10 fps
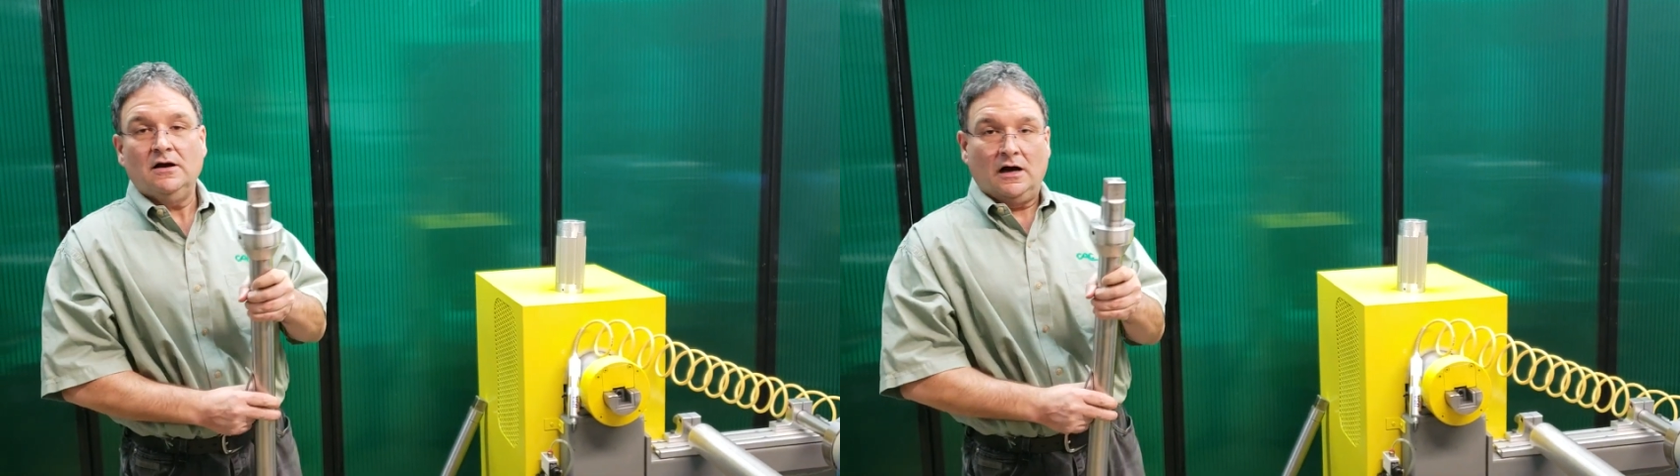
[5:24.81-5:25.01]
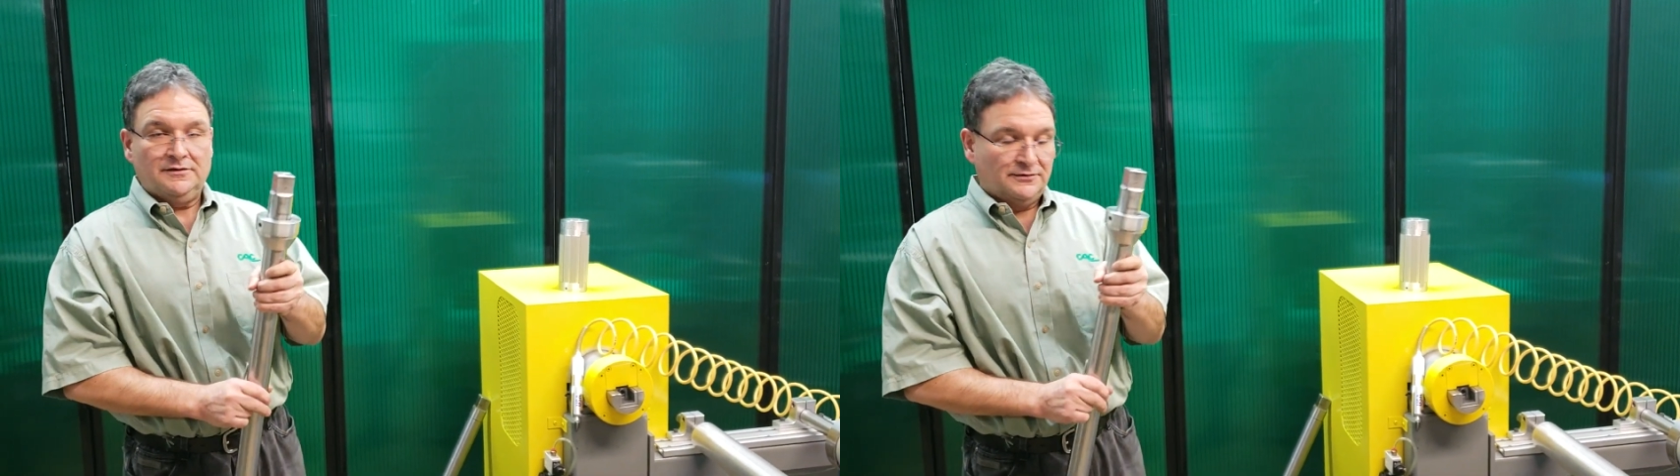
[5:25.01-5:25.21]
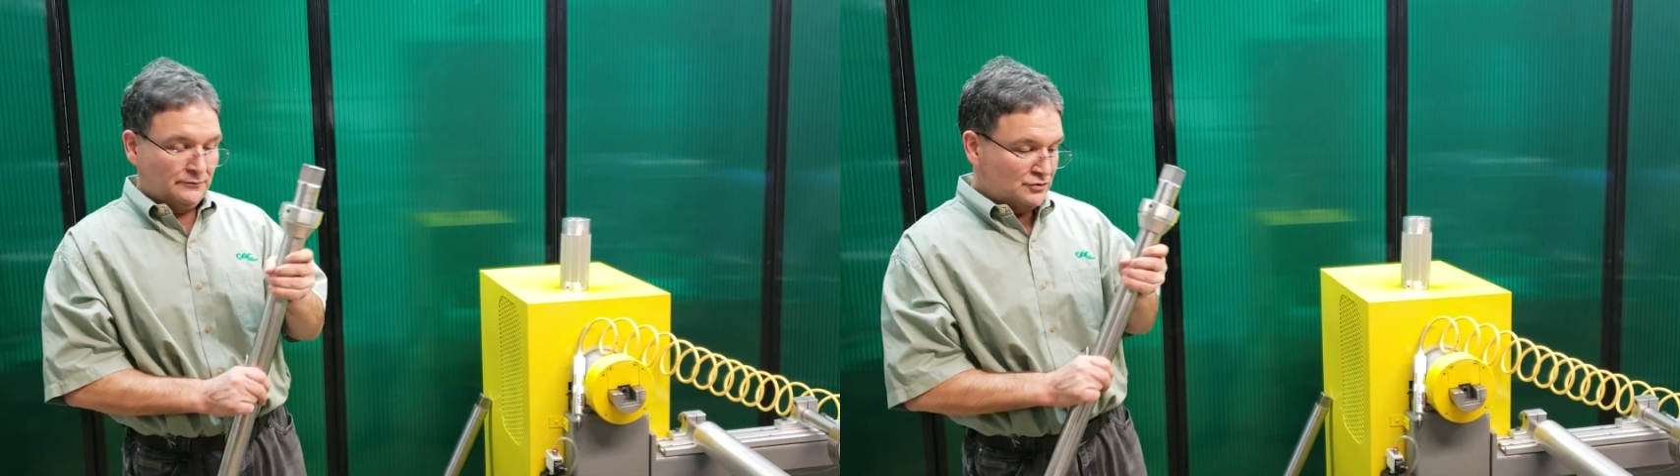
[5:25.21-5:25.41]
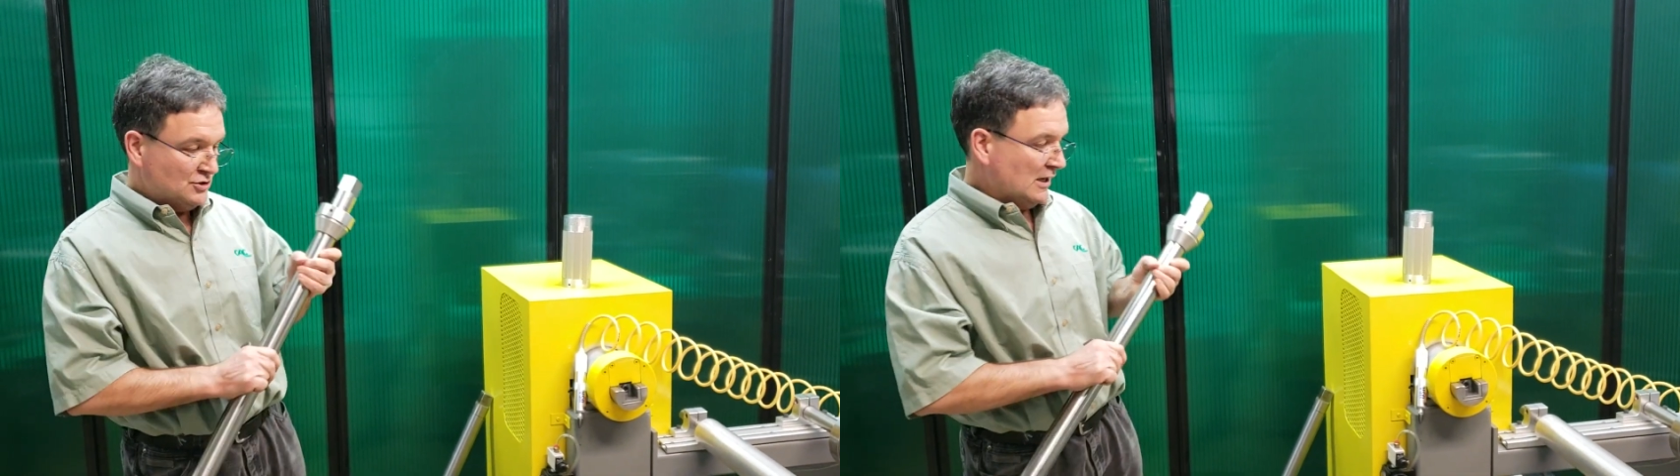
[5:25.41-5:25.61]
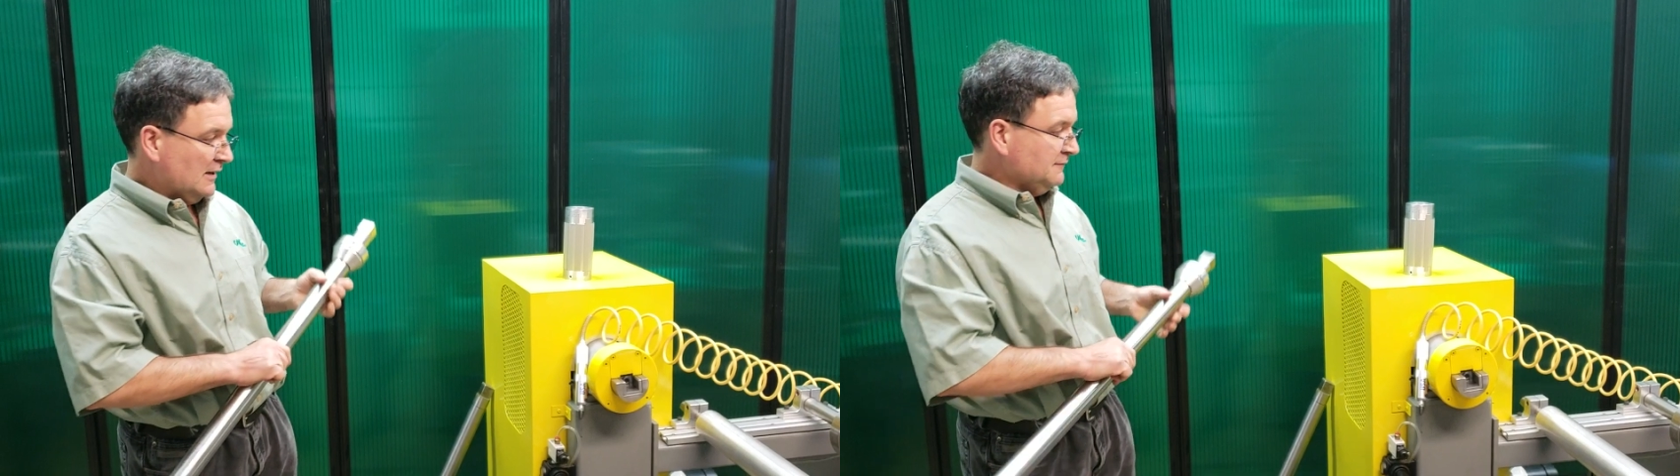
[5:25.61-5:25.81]
on the through
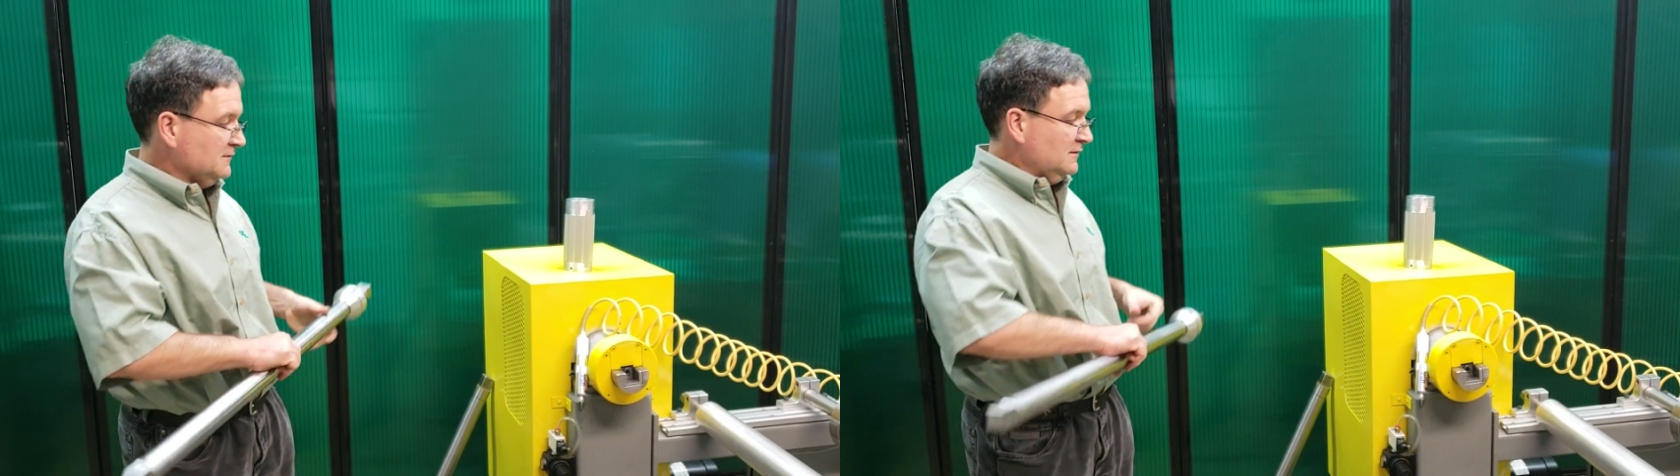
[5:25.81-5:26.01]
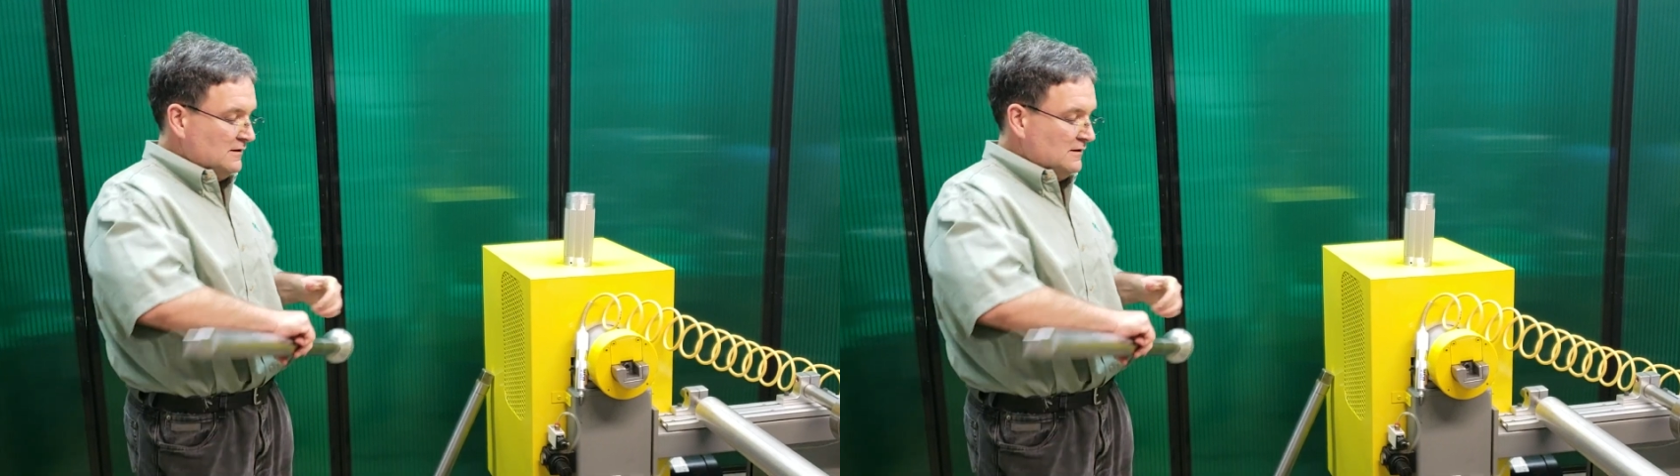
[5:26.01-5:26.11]
shaft.